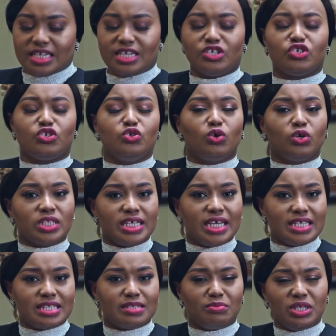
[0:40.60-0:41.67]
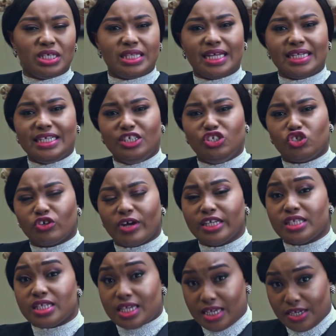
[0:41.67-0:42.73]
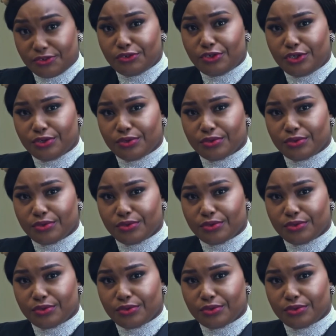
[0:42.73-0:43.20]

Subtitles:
is your testimony that he tried to kill you.